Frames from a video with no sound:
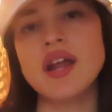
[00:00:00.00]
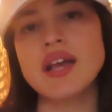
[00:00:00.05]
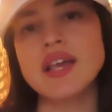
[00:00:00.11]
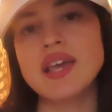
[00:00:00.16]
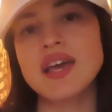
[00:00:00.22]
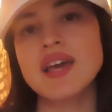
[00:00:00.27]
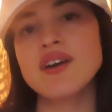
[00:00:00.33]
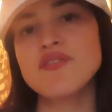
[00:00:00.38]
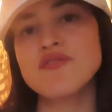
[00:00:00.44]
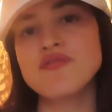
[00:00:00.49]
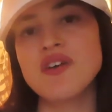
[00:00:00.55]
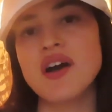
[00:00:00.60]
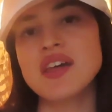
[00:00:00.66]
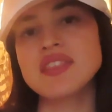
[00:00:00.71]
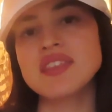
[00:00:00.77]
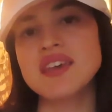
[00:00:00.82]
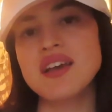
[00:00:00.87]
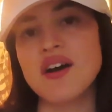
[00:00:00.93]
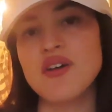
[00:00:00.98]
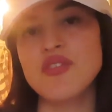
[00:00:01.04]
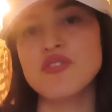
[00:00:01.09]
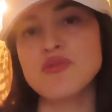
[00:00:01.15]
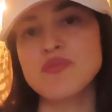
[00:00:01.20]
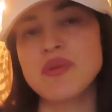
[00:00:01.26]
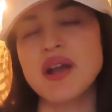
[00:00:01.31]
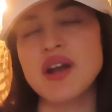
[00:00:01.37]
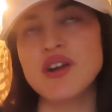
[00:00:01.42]
I can't find the
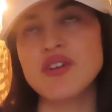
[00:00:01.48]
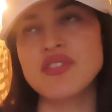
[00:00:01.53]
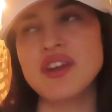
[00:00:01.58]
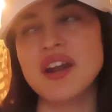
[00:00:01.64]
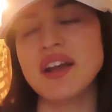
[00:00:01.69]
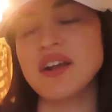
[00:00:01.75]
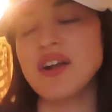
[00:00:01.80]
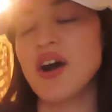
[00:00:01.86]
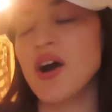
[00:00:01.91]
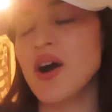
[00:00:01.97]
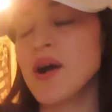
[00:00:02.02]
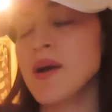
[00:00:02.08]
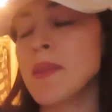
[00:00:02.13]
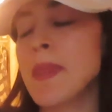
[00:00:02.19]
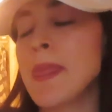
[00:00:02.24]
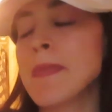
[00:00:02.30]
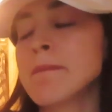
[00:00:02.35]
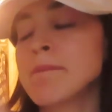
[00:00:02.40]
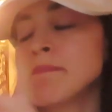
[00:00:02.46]
other pair that I got,